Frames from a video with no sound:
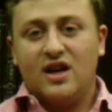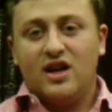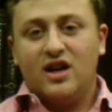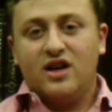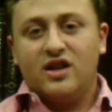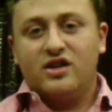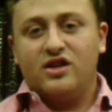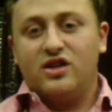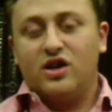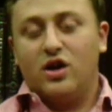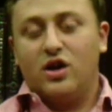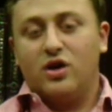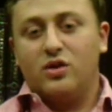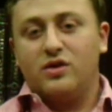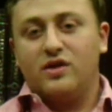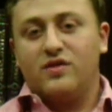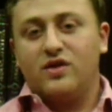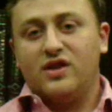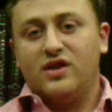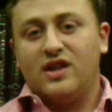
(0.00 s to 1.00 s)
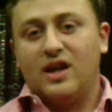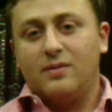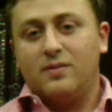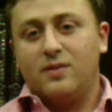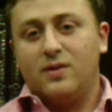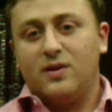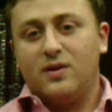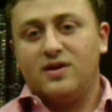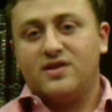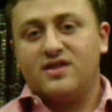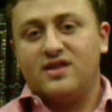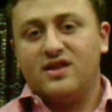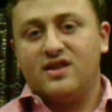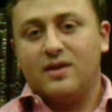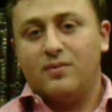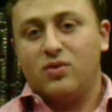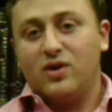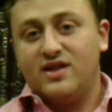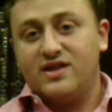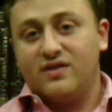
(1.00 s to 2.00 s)
If you're the type of person that
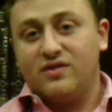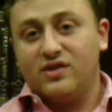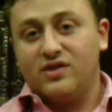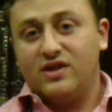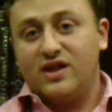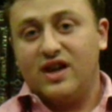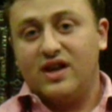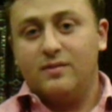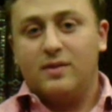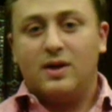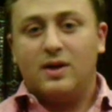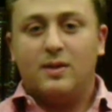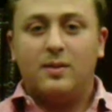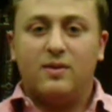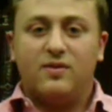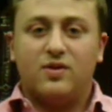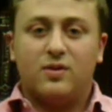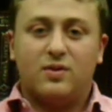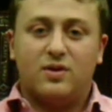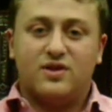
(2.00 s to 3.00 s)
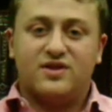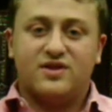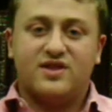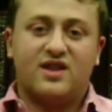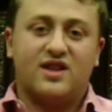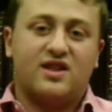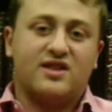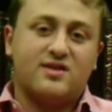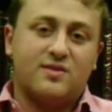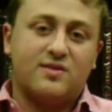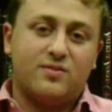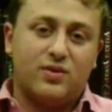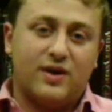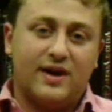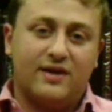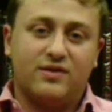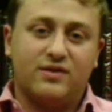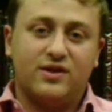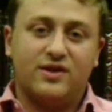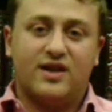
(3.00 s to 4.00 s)
prays every day, maybe if you're a person that doesn't pray
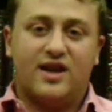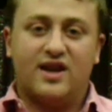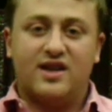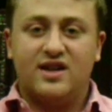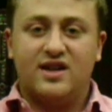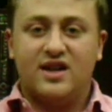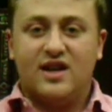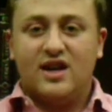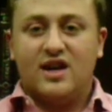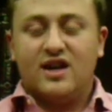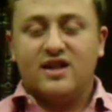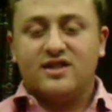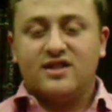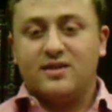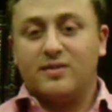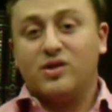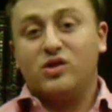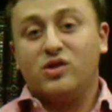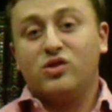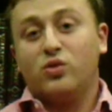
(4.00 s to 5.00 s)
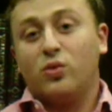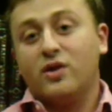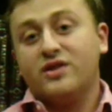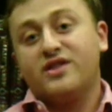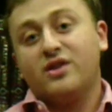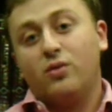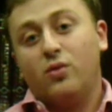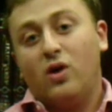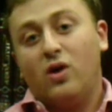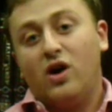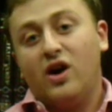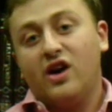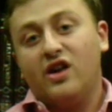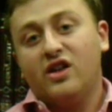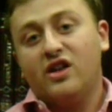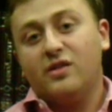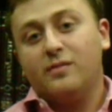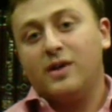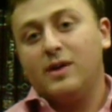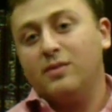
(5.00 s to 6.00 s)
every day, something you do once in a while,
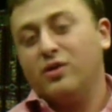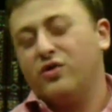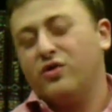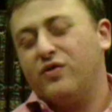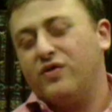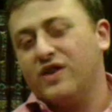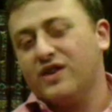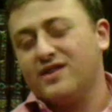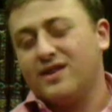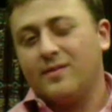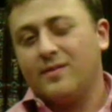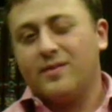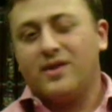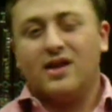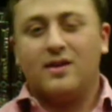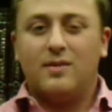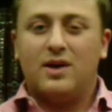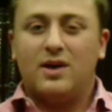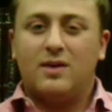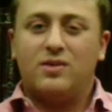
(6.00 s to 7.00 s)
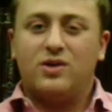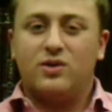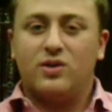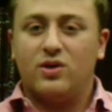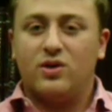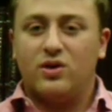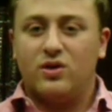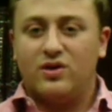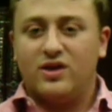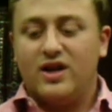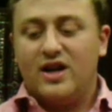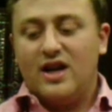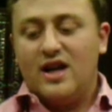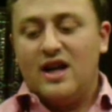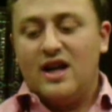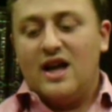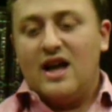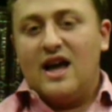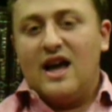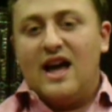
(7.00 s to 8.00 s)
maybe you feel something, maybe you don't.
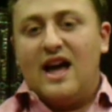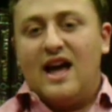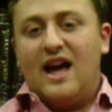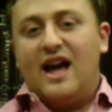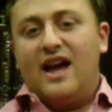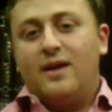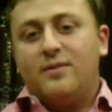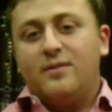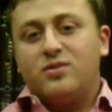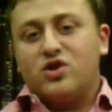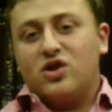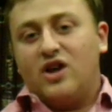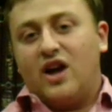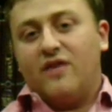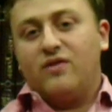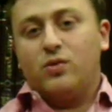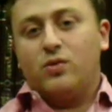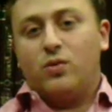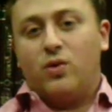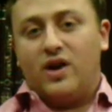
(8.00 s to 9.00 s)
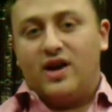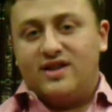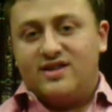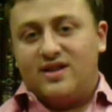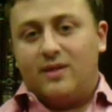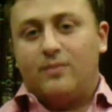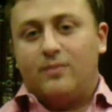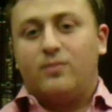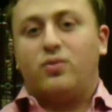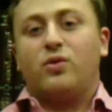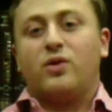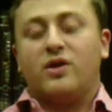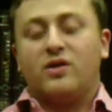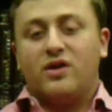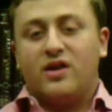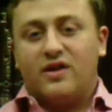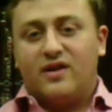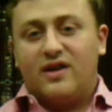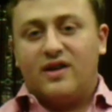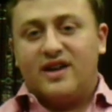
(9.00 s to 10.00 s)
And I'm sure everyone at some point or
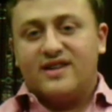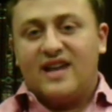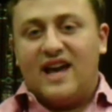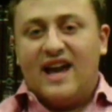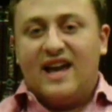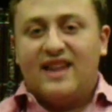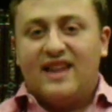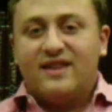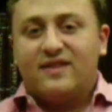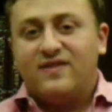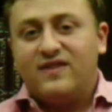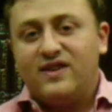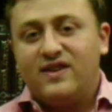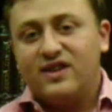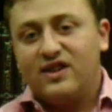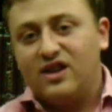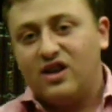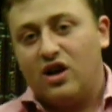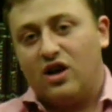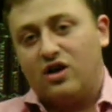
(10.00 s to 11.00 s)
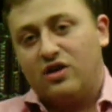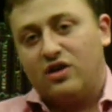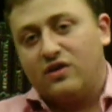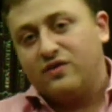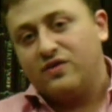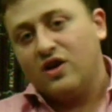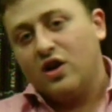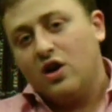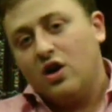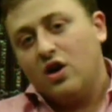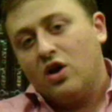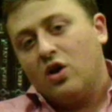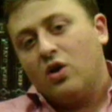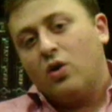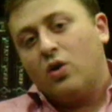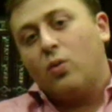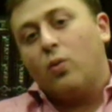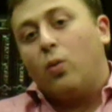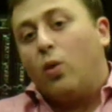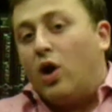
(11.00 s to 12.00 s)
another has had the feeling of,
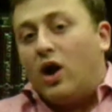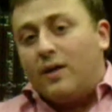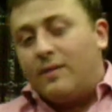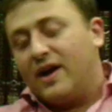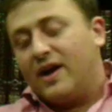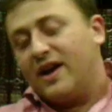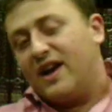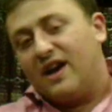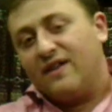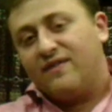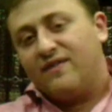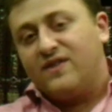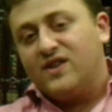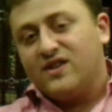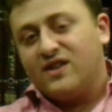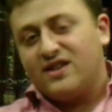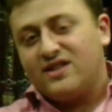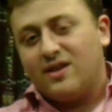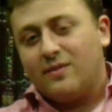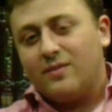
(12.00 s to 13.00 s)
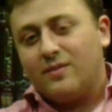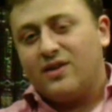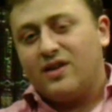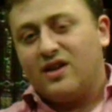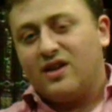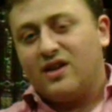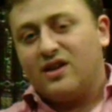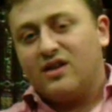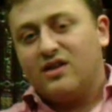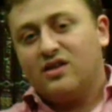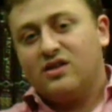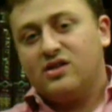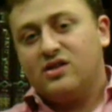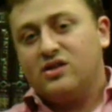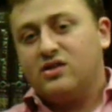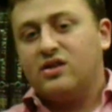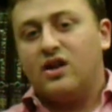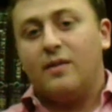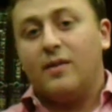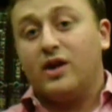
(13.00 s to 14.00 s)
why am I not feeling something?
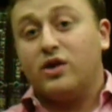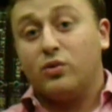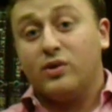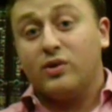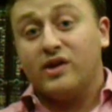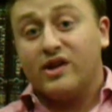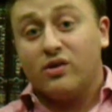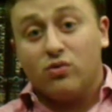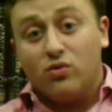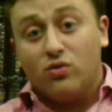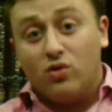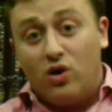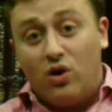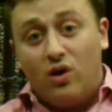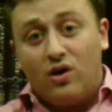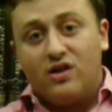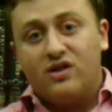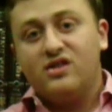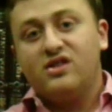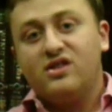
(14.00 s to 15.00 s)
Am I doing it wrong?